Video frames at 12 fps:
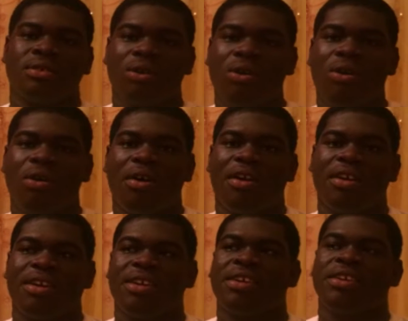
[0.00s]
or
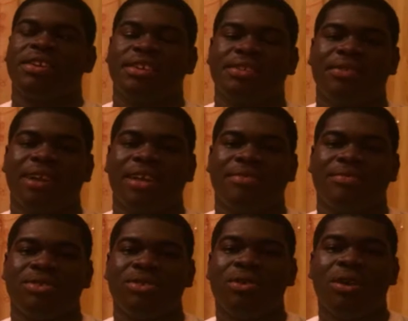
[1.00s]
you
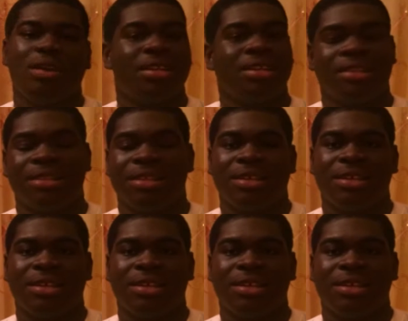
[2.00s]
can go a little,